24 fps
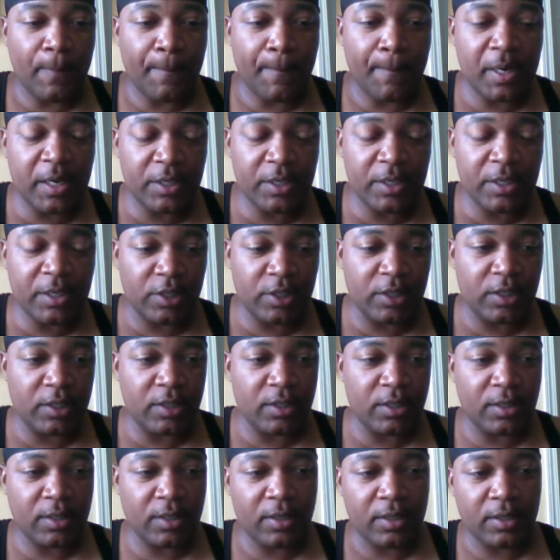
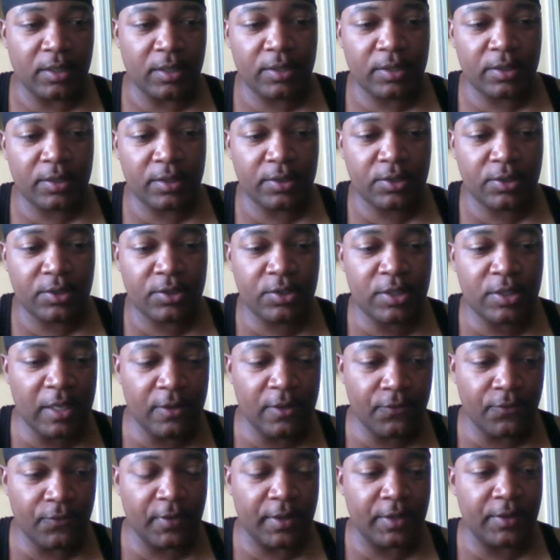punching,
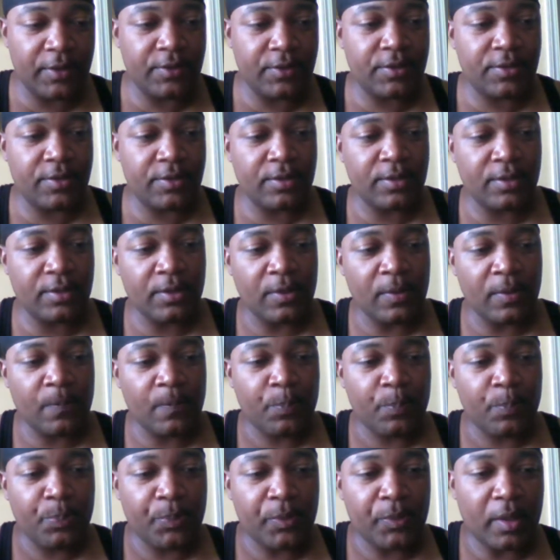defense,
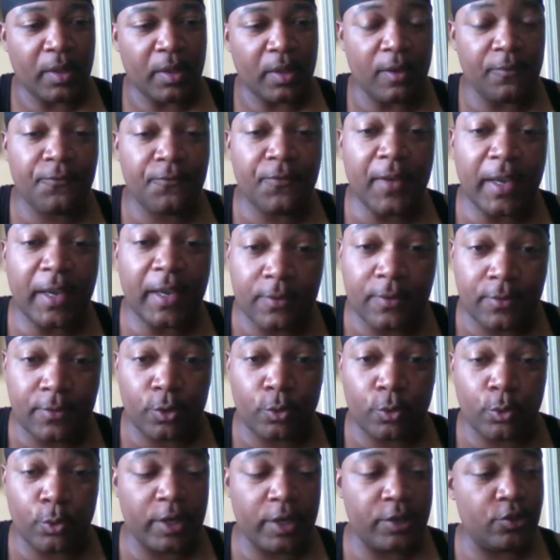effective
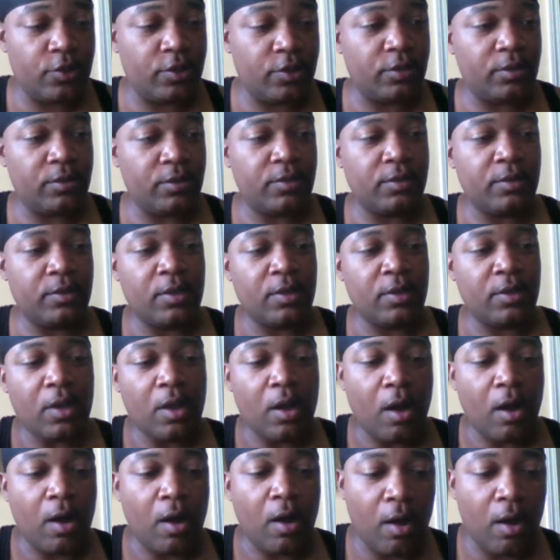aggression,
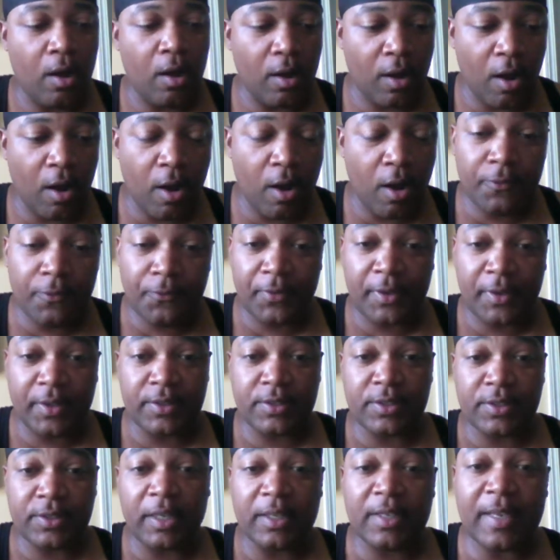
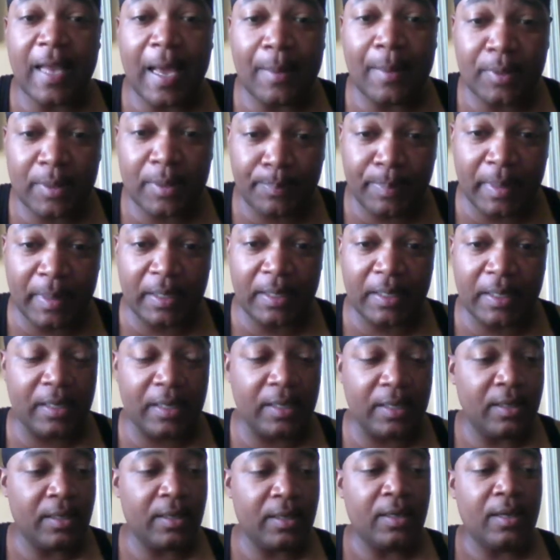offense,
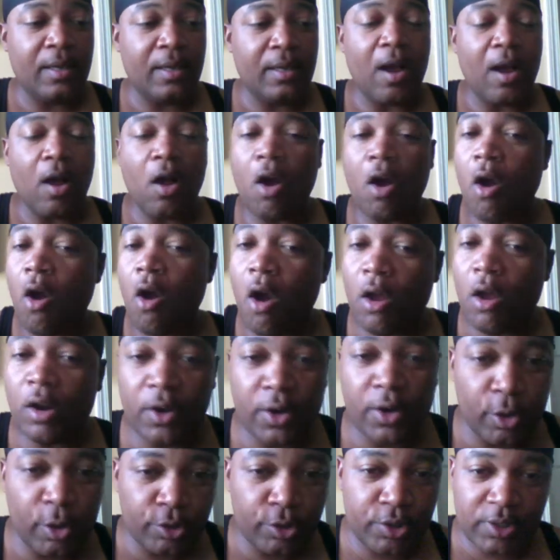adaptability. All
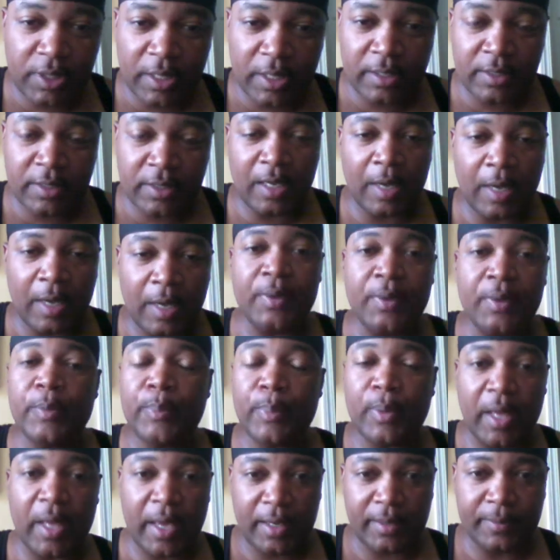of those things come into
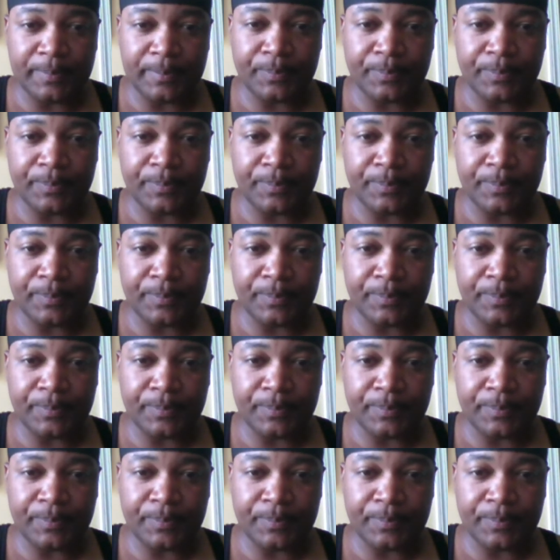play.